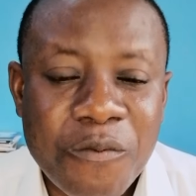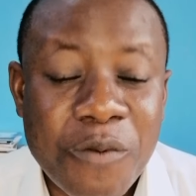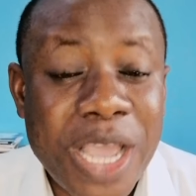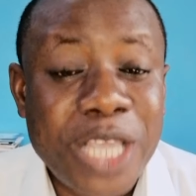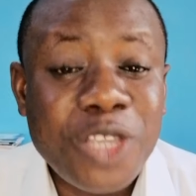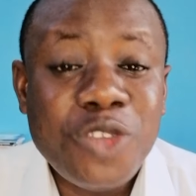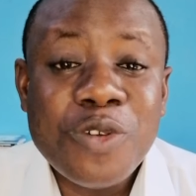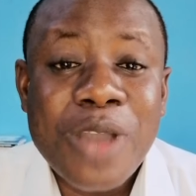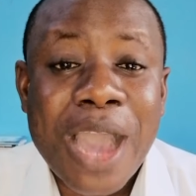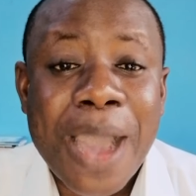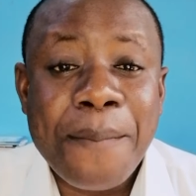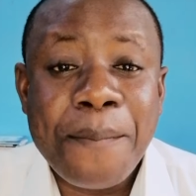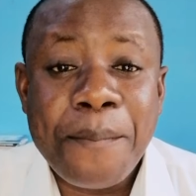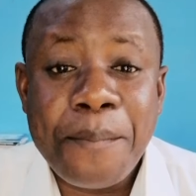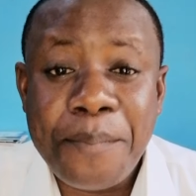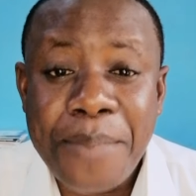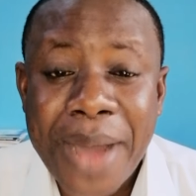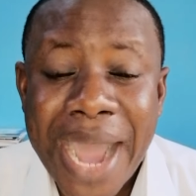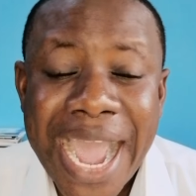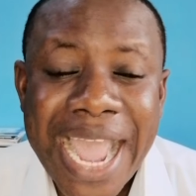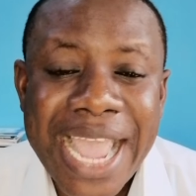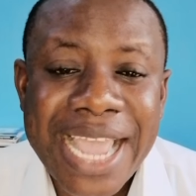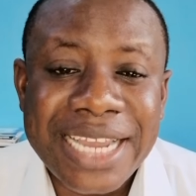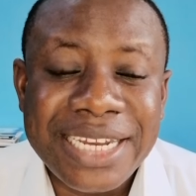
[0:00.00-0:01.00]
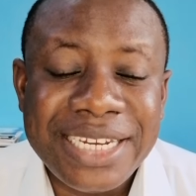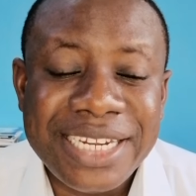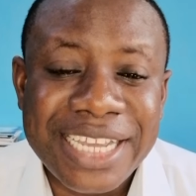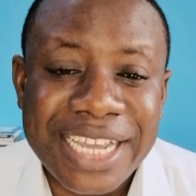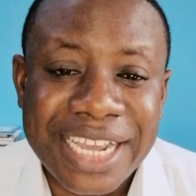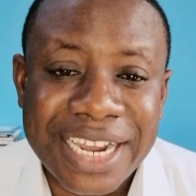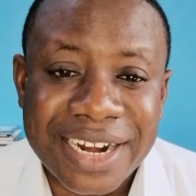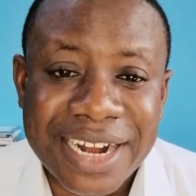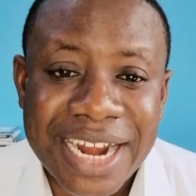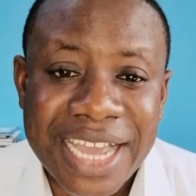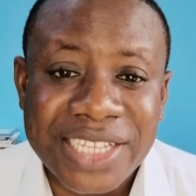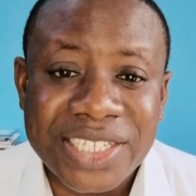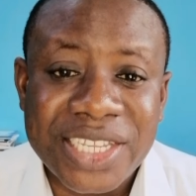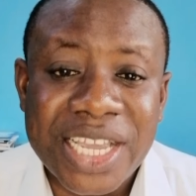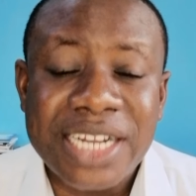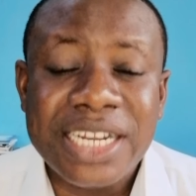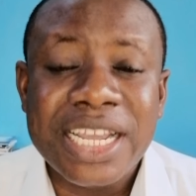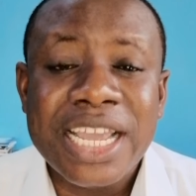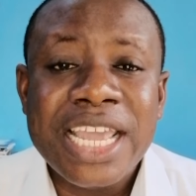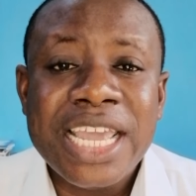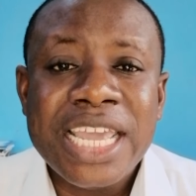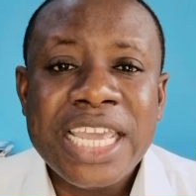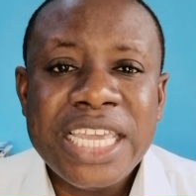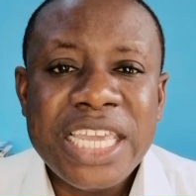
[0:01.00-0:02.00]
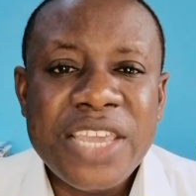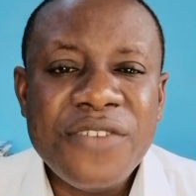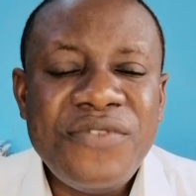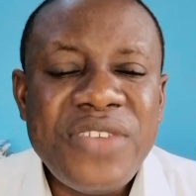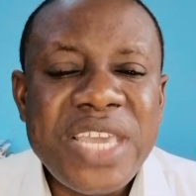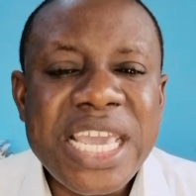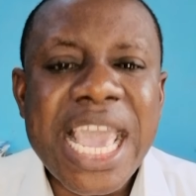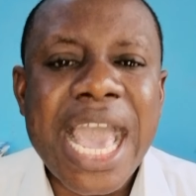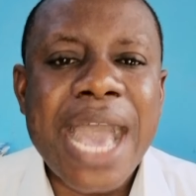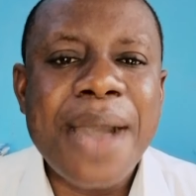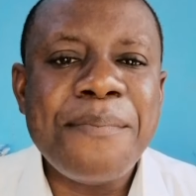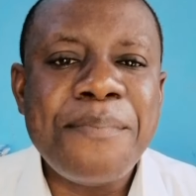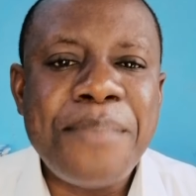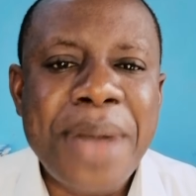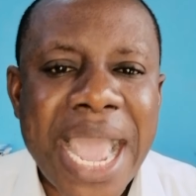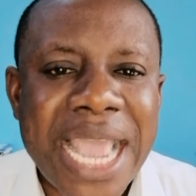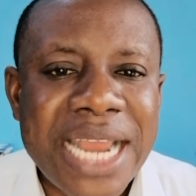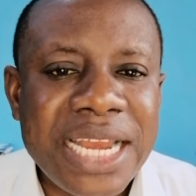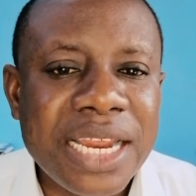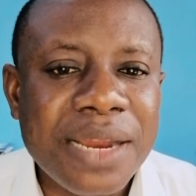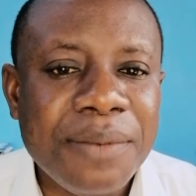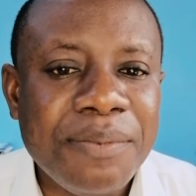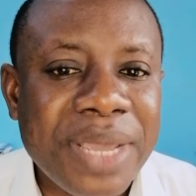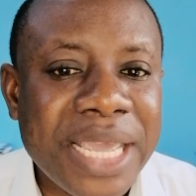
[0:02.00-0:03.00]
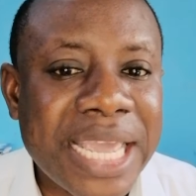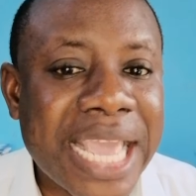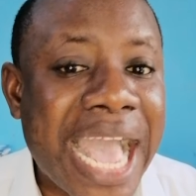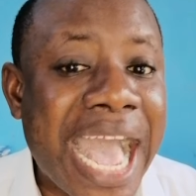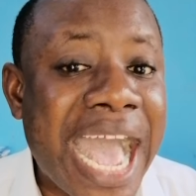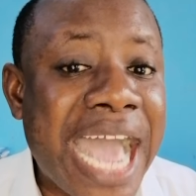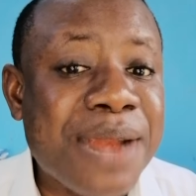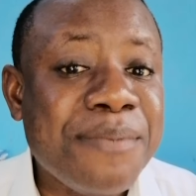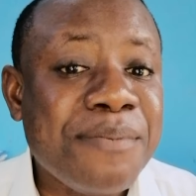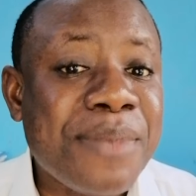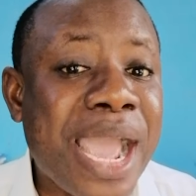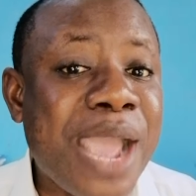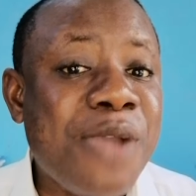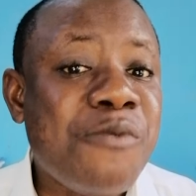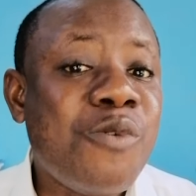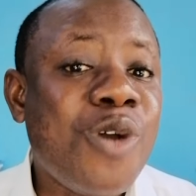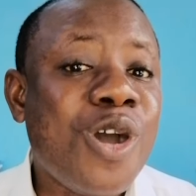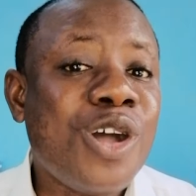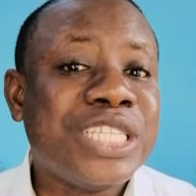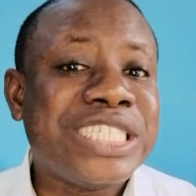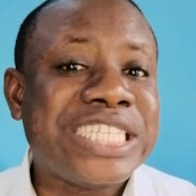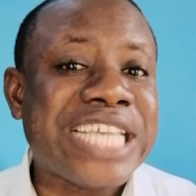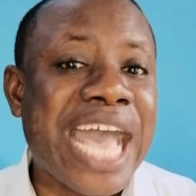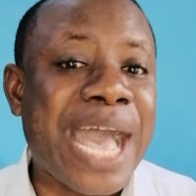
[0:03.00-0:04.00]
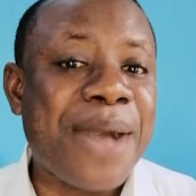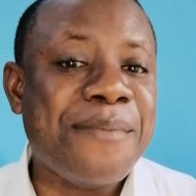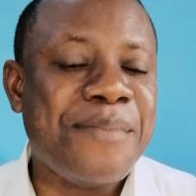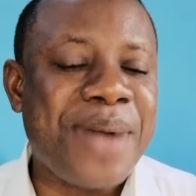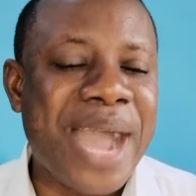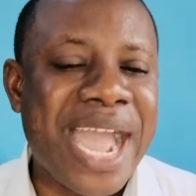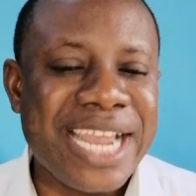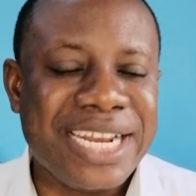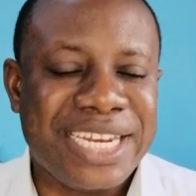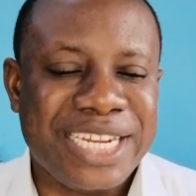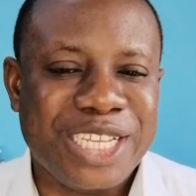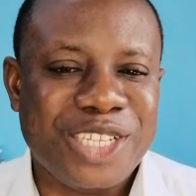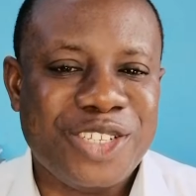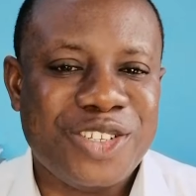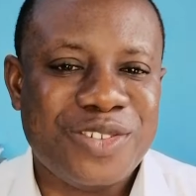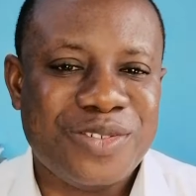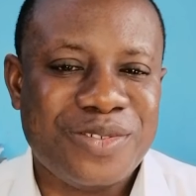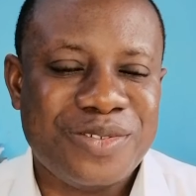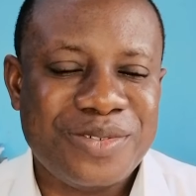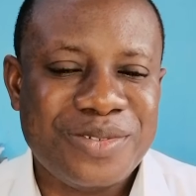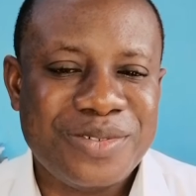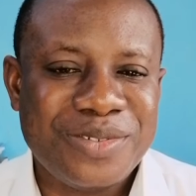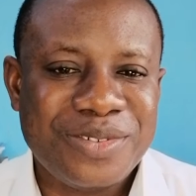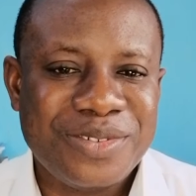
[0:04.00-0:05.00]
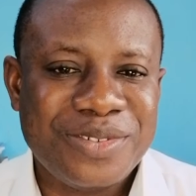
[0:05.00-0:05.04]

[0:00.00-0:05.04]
When you abide in Christ, he said, if ye abide in me, and my words abide in you.